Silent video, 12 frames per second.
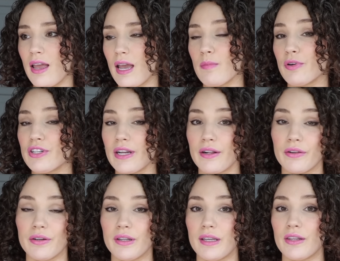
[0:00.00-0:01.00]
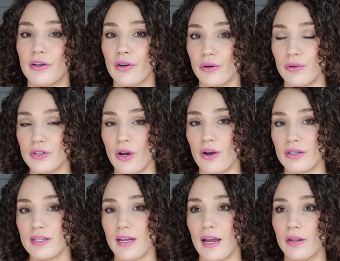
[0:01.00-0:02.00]
and particularly the Curl Talk
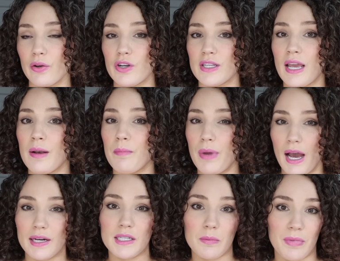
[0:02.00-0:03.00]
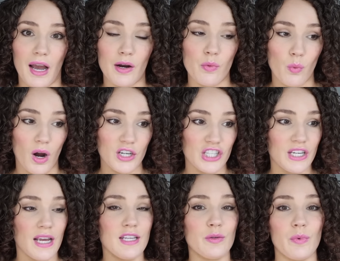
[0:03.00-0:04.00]
stylers in back-to-back -back wash
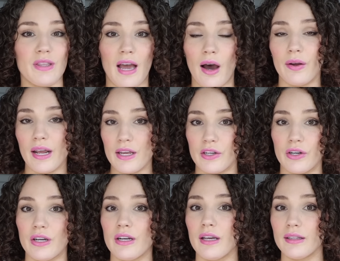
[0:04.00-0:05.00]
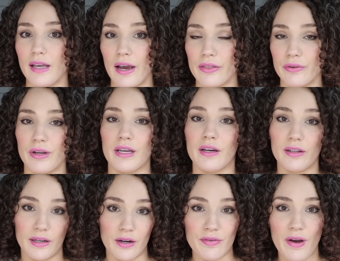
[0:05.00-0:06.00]
days without a good lathering
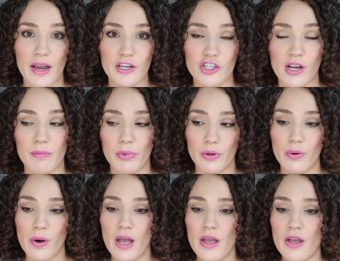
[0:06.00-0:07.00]
clarifying shampoo.